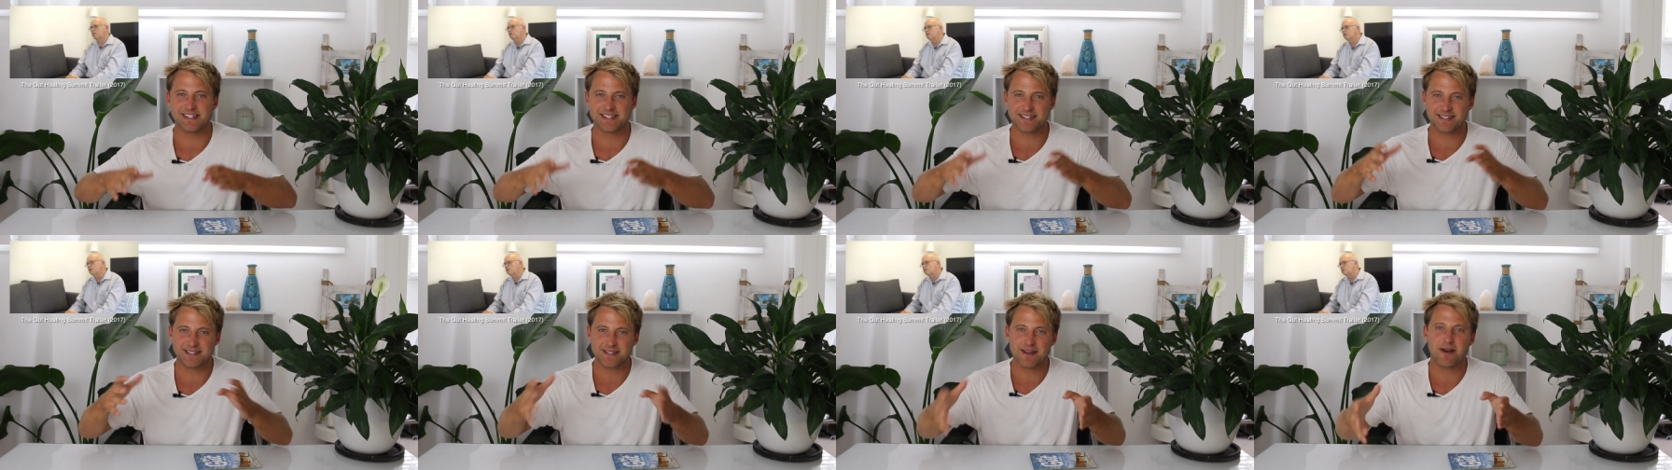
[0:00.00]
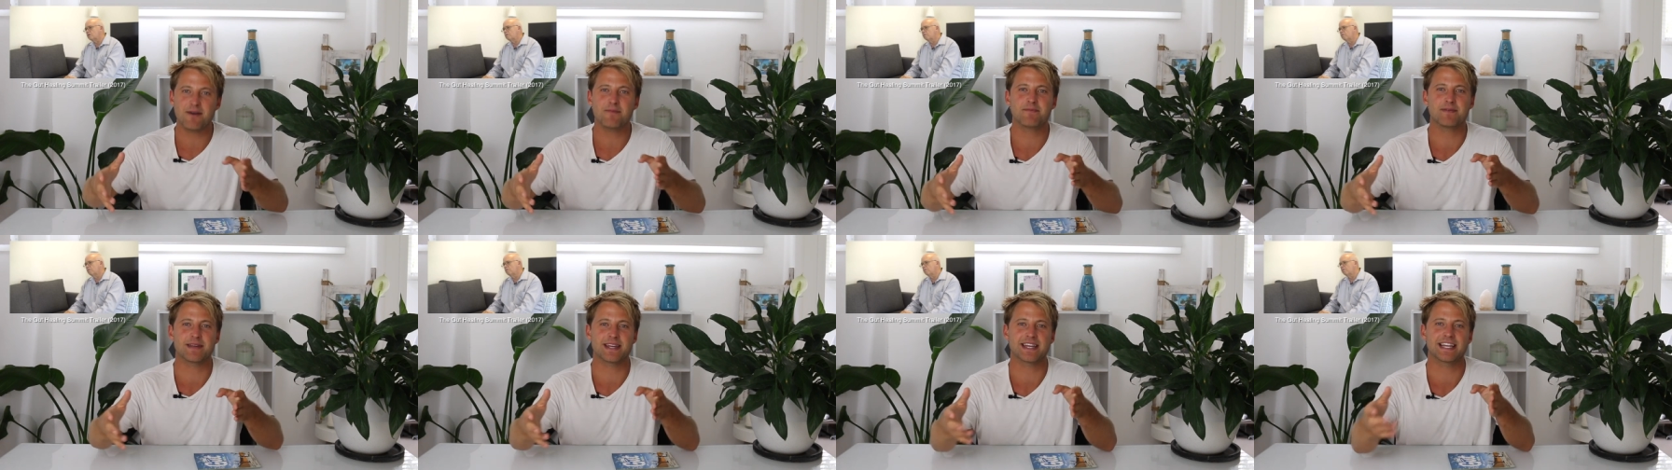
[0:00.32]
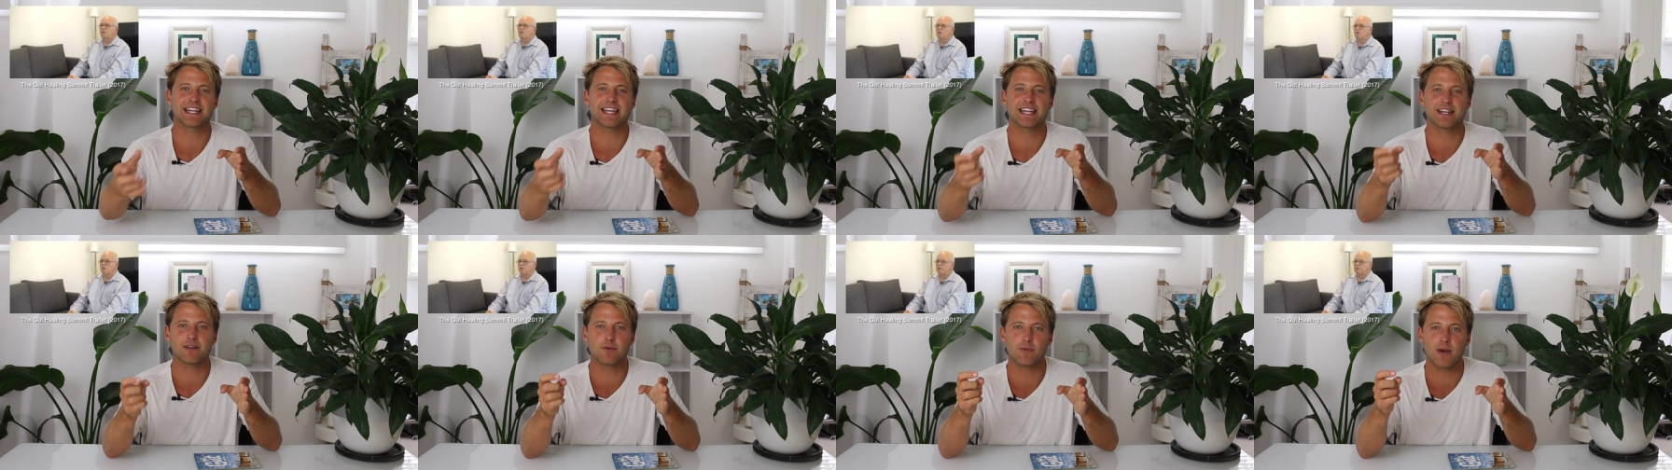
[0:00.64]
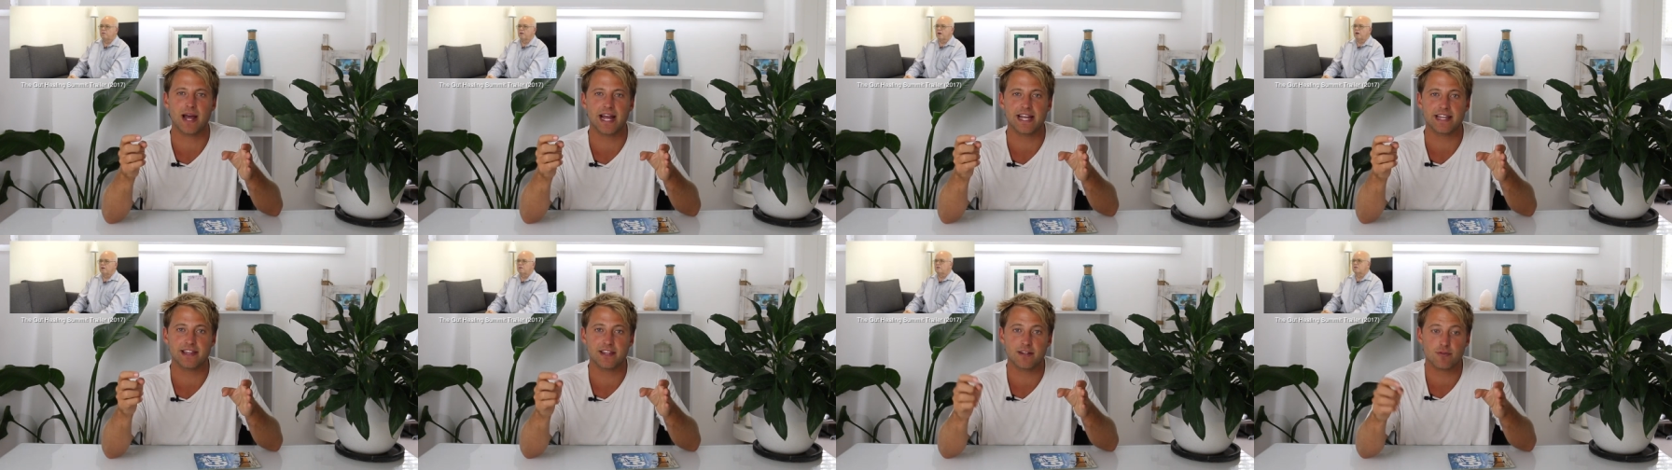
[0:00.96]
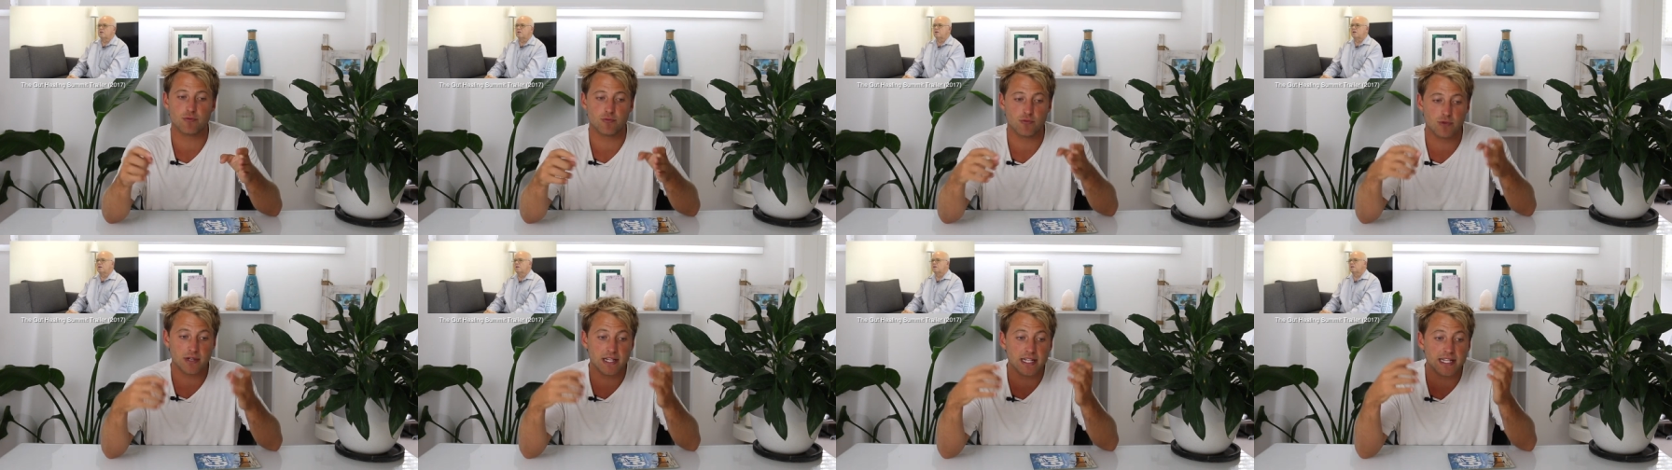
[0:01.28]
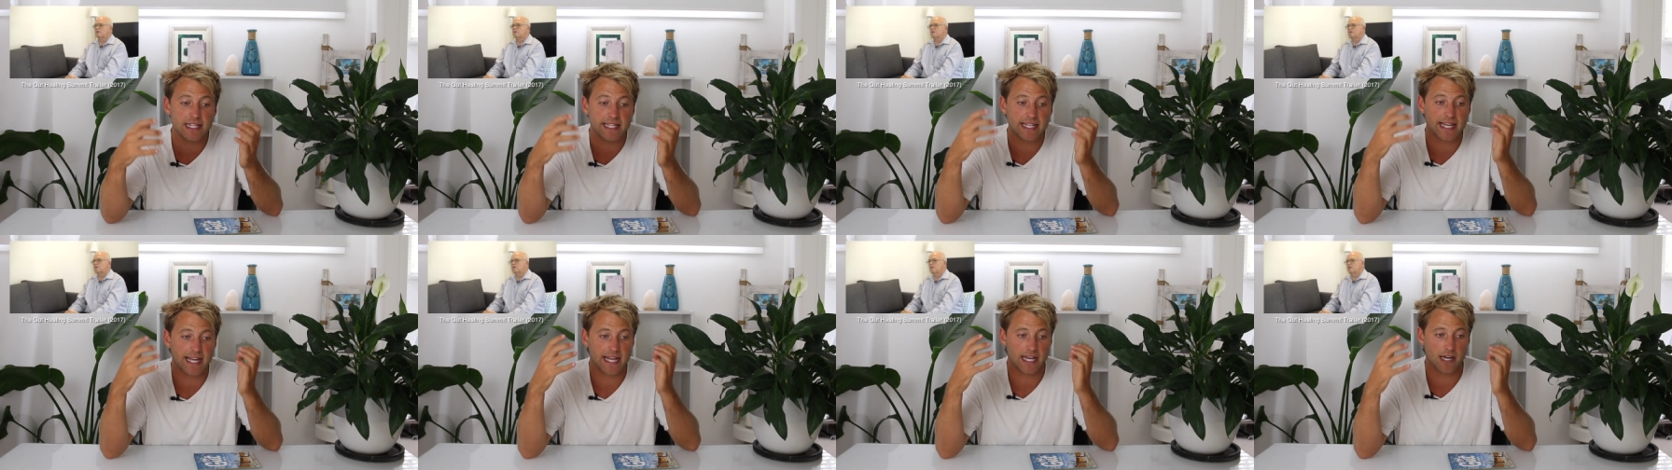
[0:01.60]
this topic in a way that
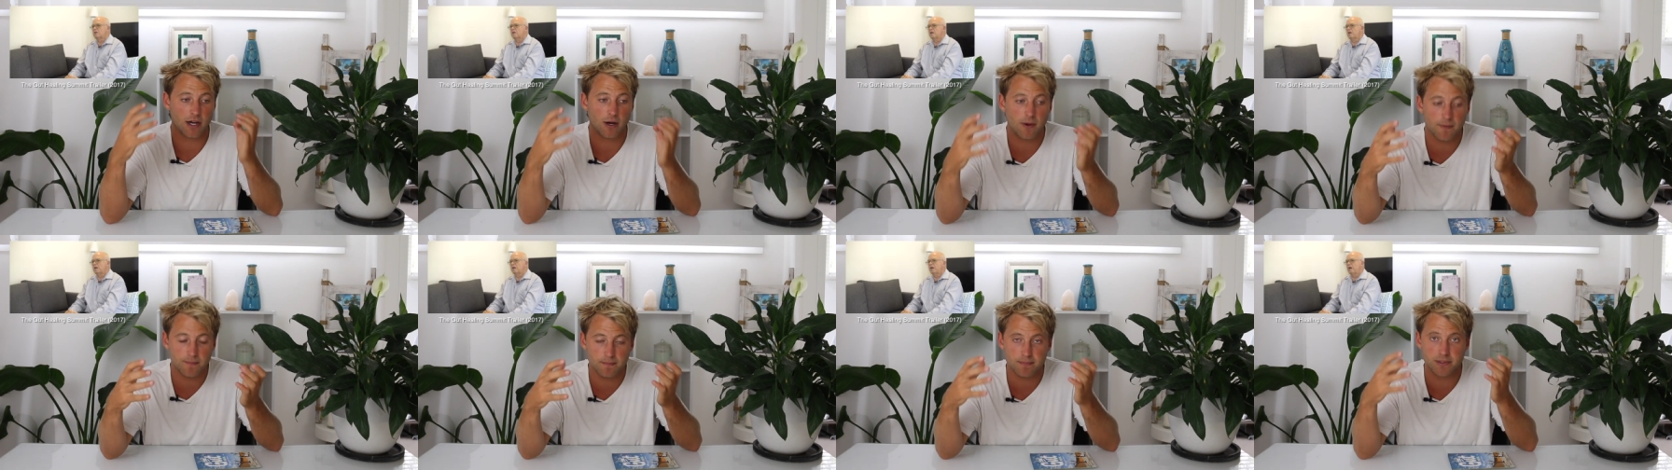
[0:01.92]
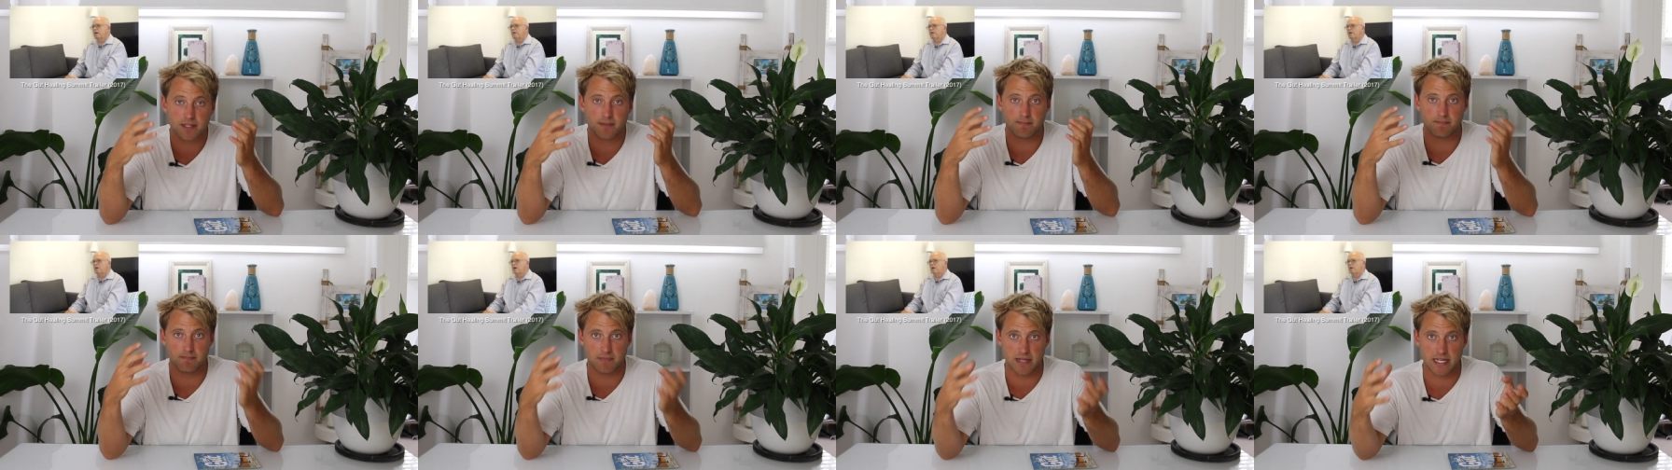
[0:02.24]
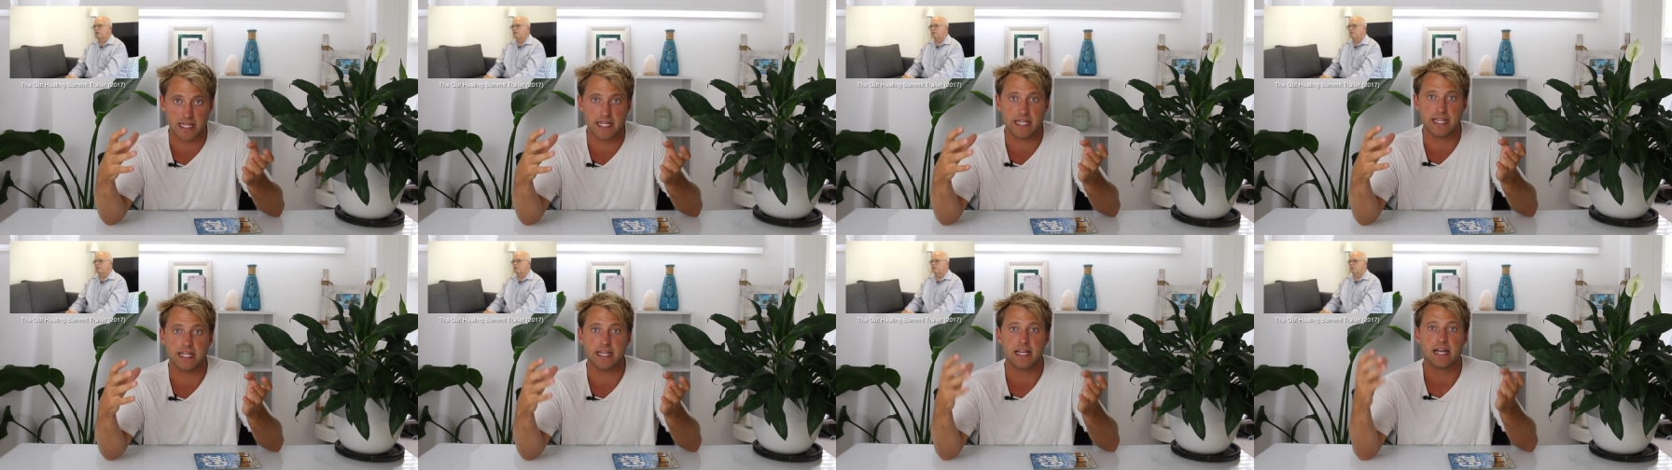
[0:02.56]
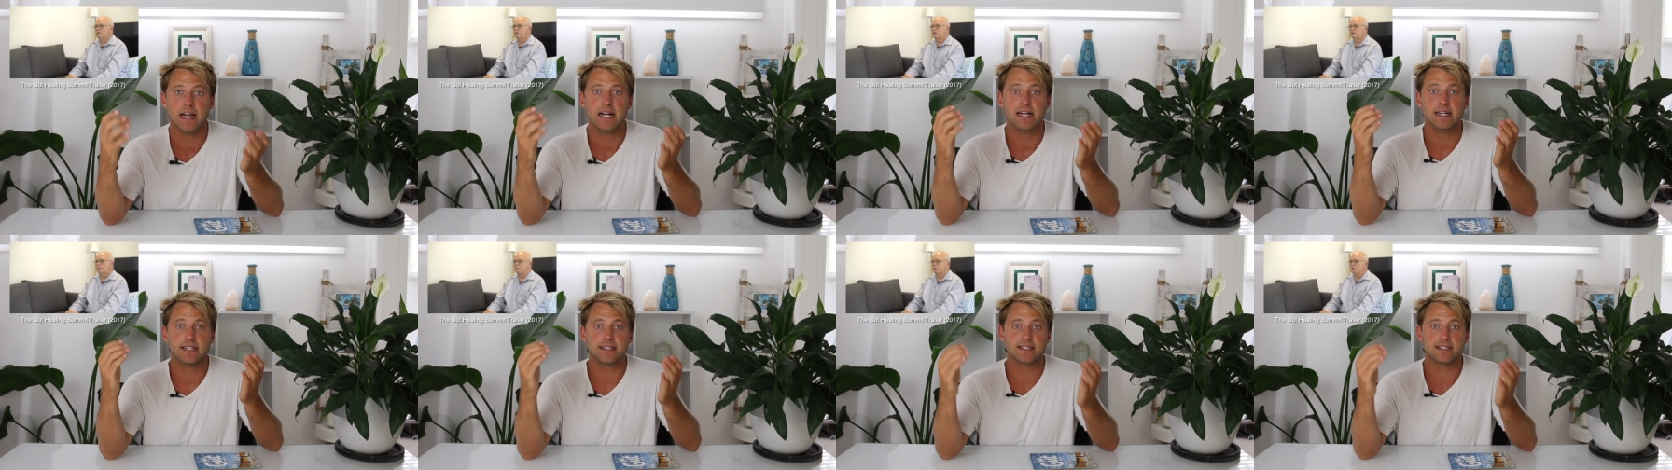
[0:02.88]
really helped me